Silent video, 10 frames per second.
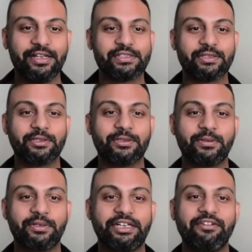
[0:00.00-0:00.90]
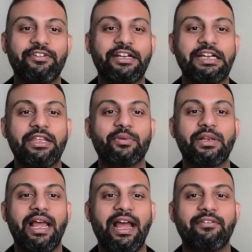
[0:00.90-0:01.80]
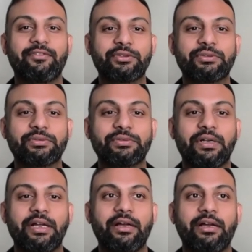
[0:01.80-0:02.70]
So definitely you will have to